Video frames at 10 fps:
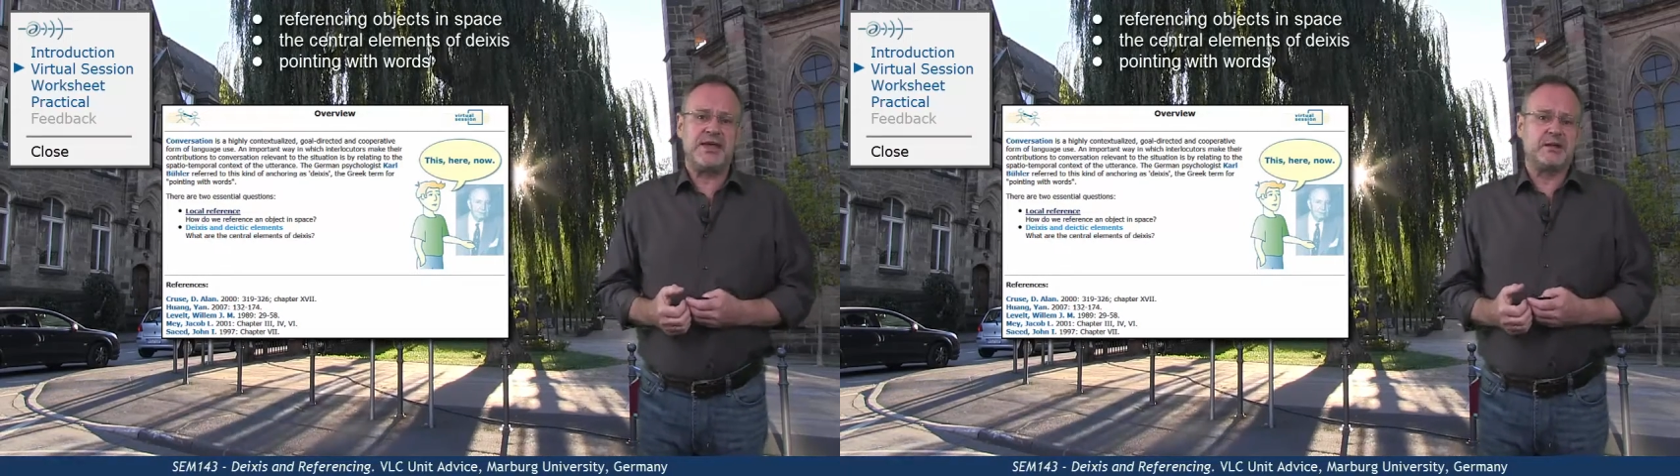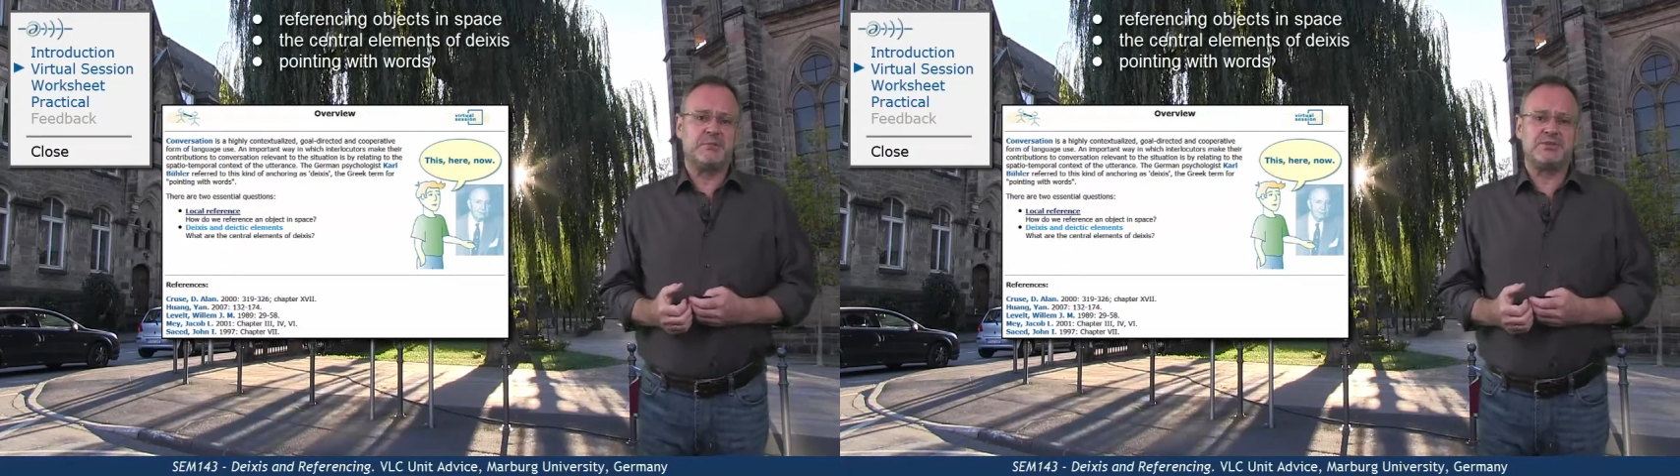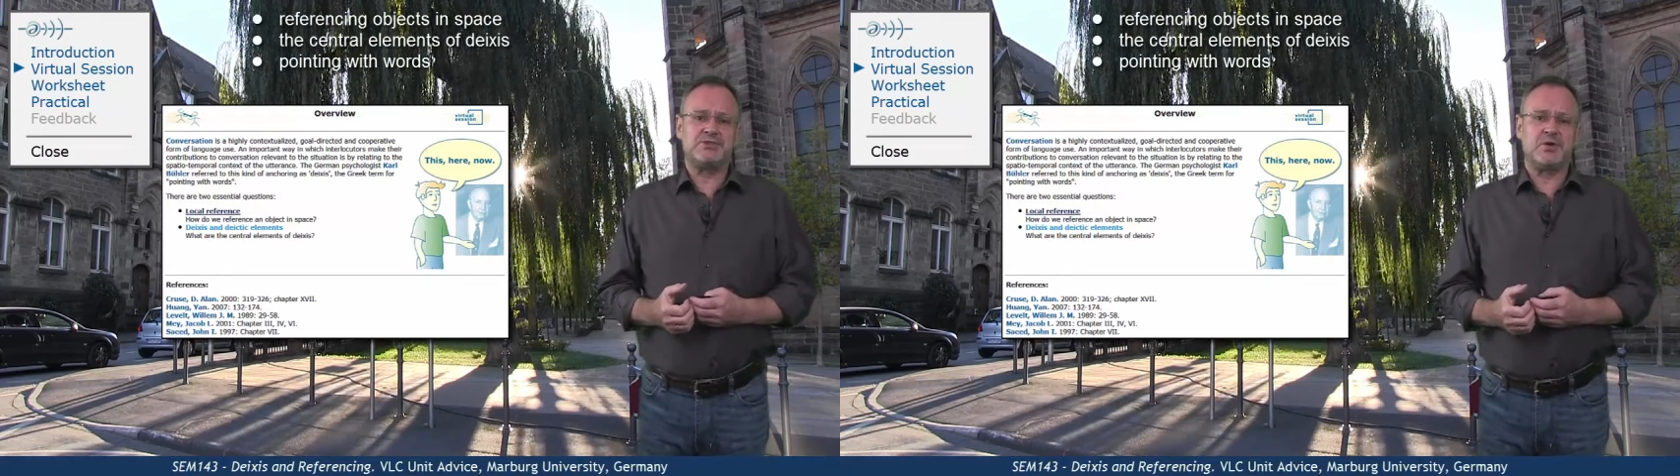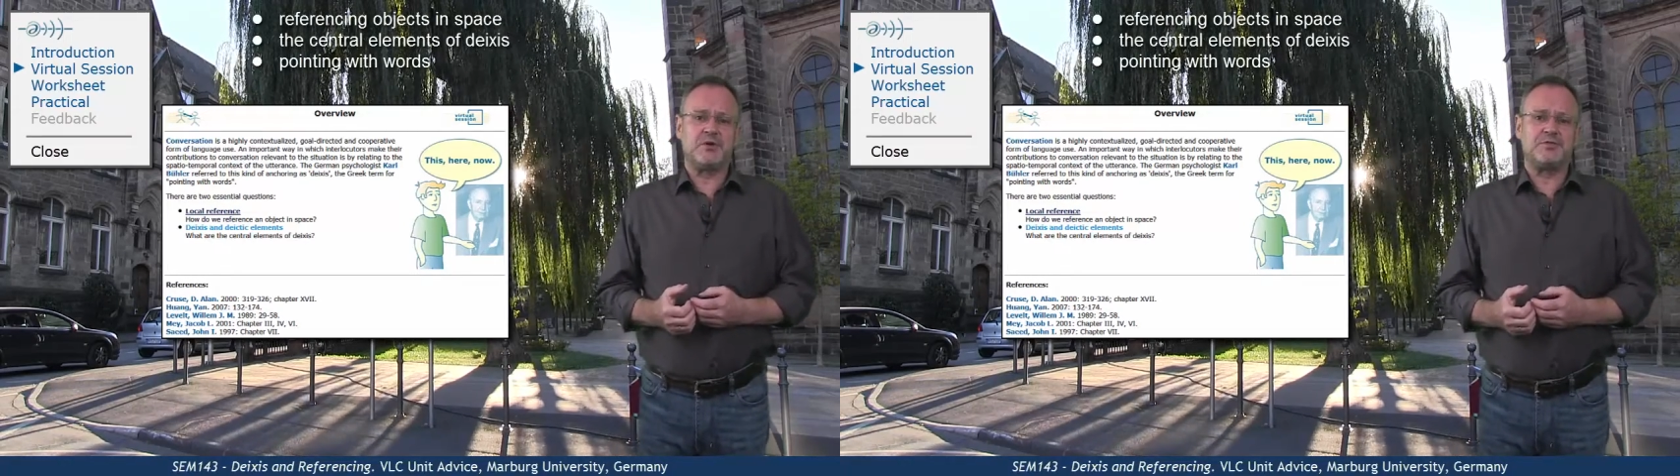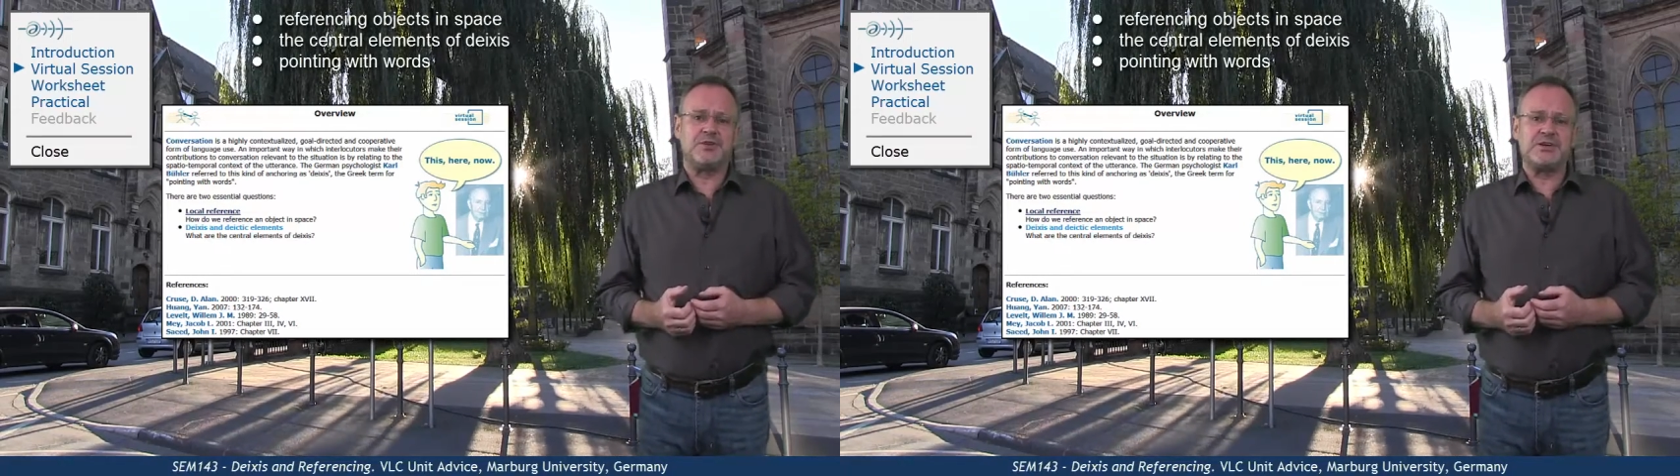elements
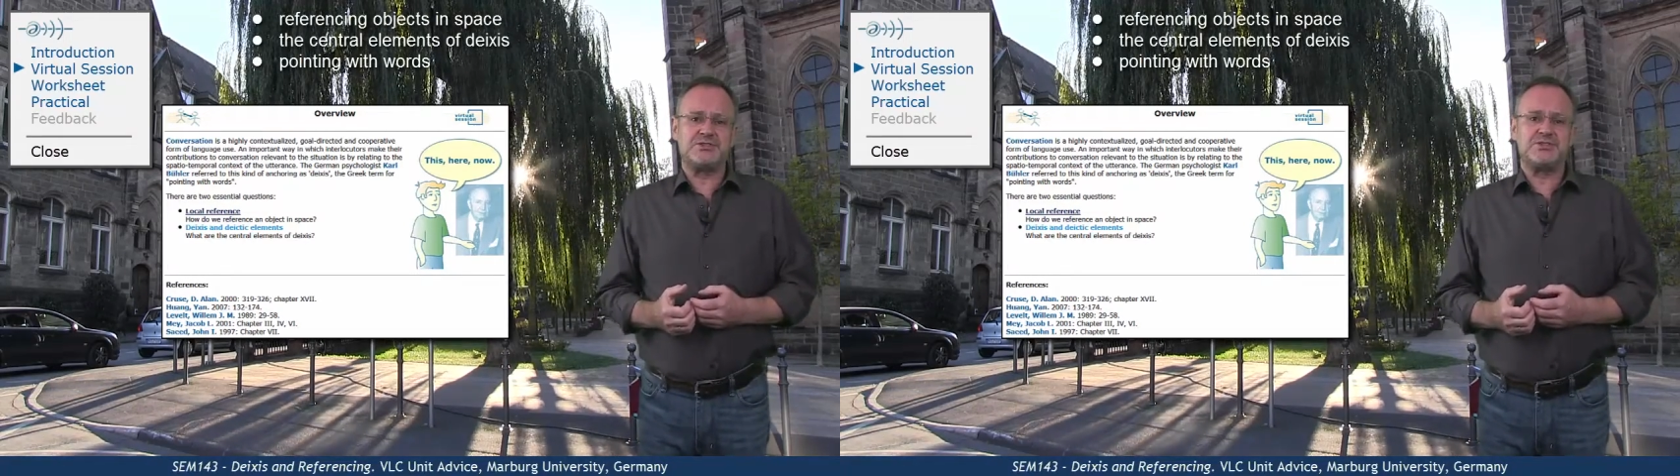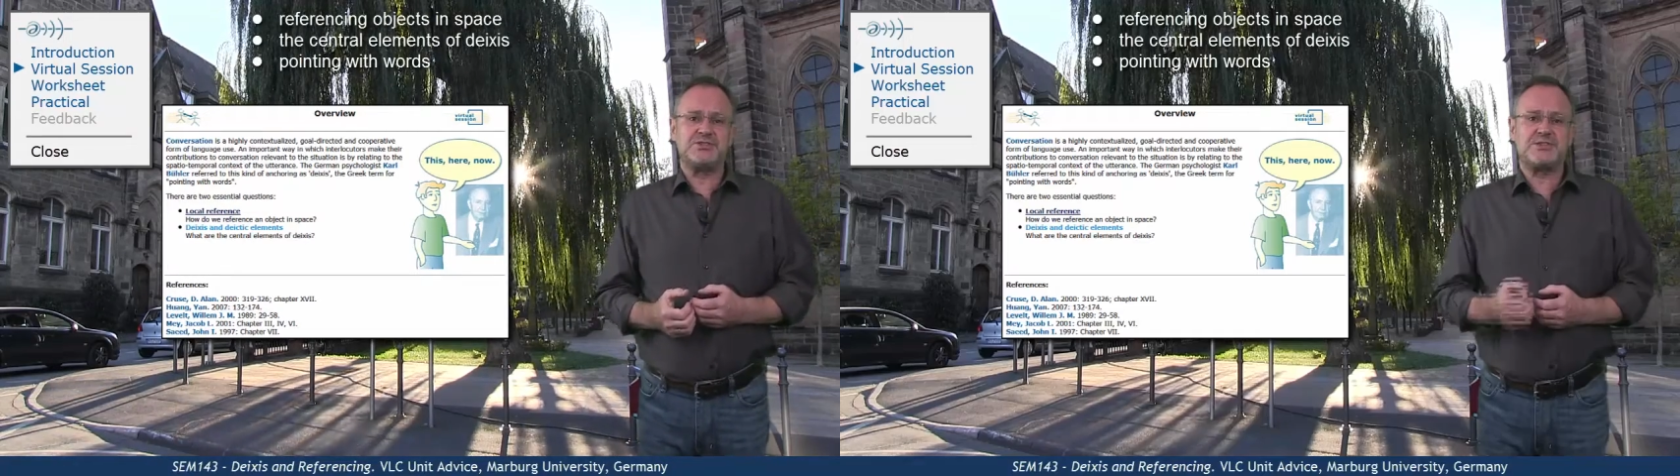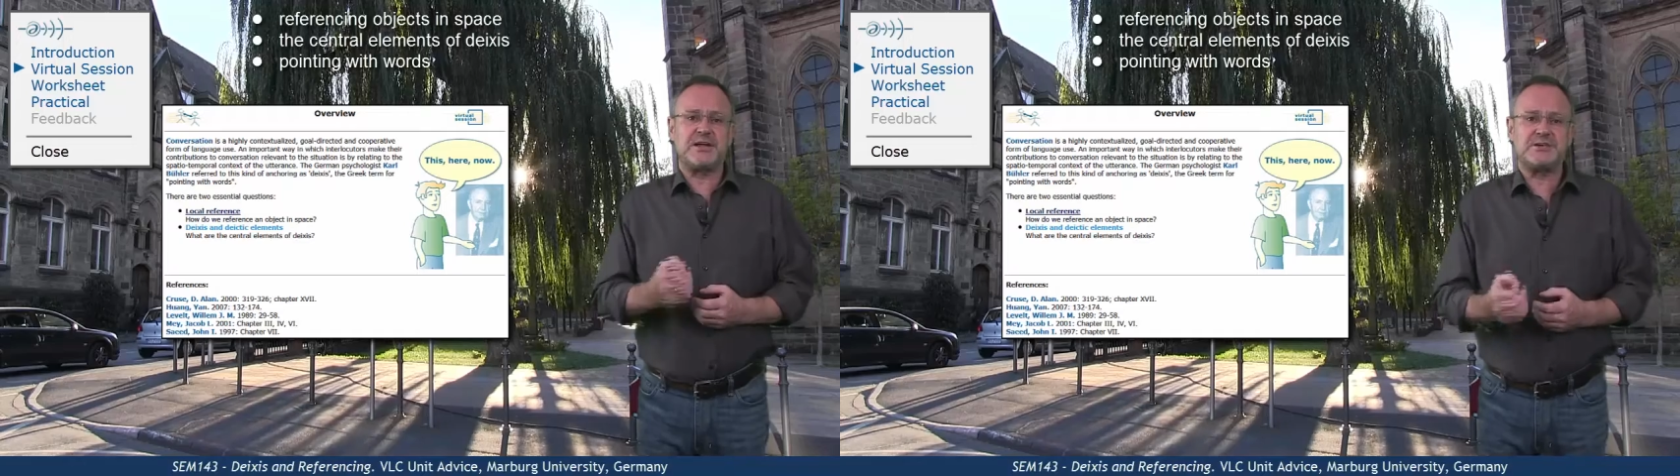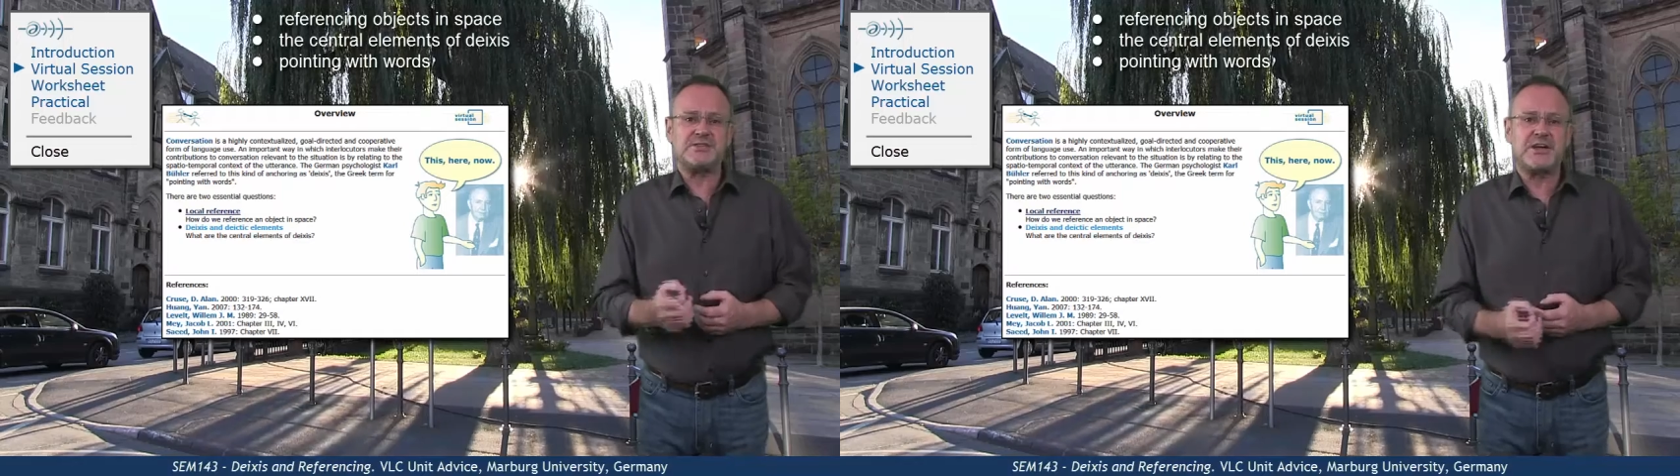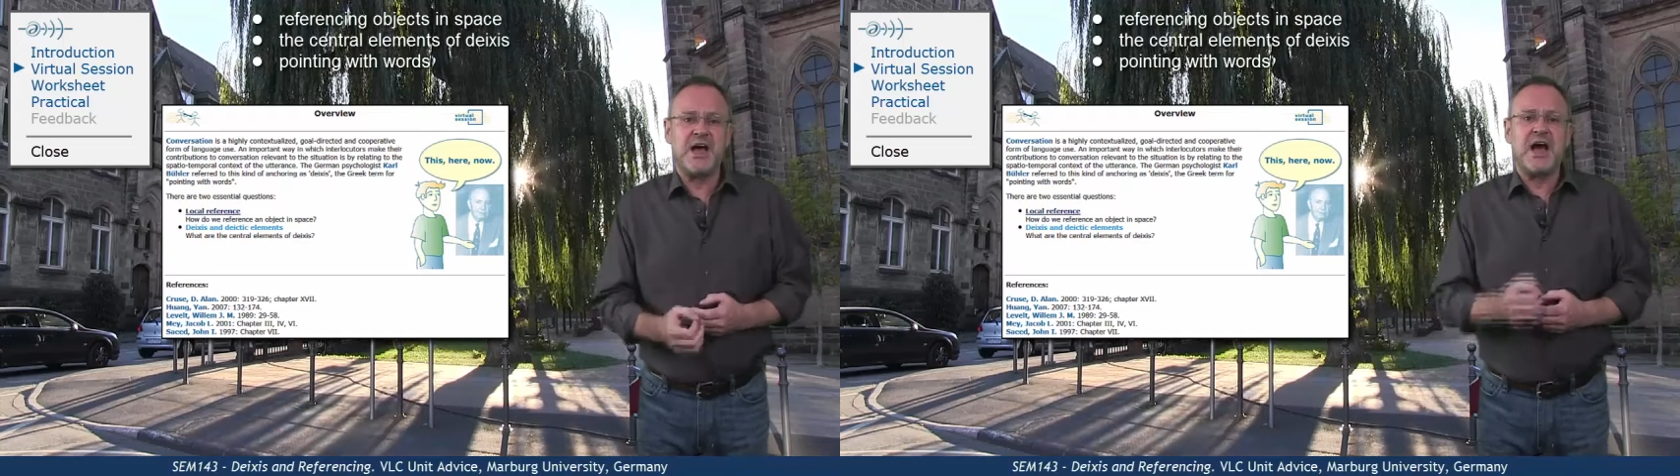of deixis, that is,